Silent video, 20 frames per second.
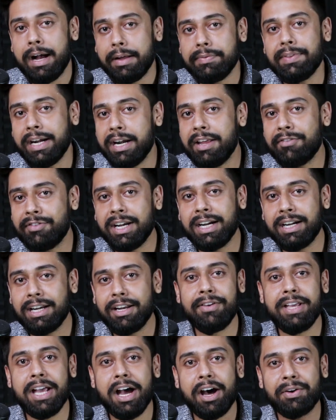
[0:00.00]
then
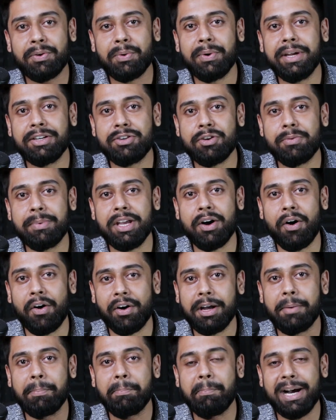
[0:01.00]
definitely we are going to be
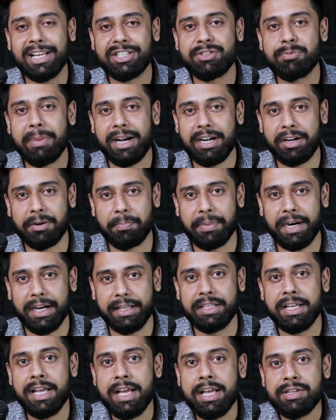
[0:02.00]
on a much better path.
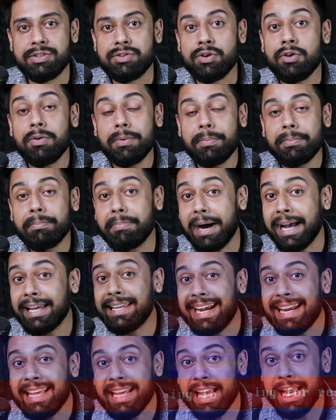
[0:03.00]
So by
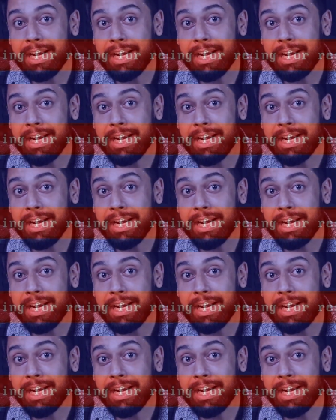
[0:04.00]
getting